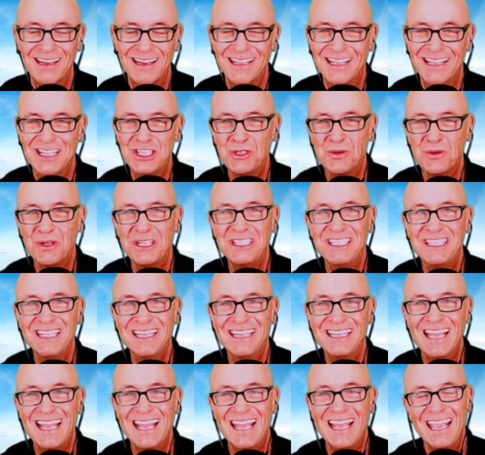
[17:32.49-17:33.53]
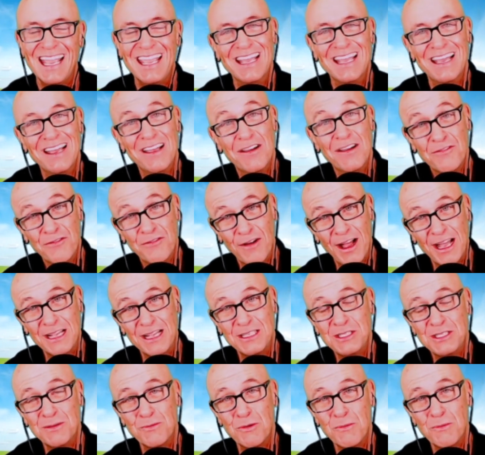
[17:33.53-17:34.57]
Enjoy today. Find
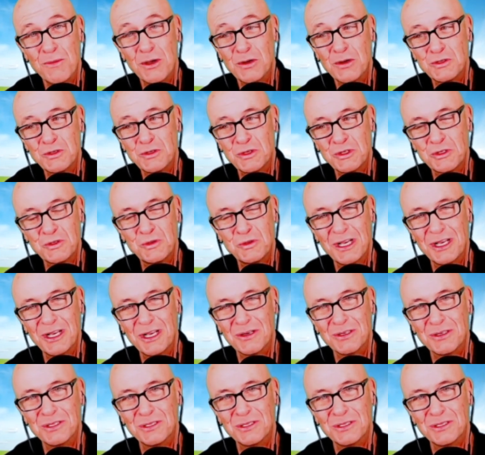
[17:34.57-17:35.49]
some emotional triggers.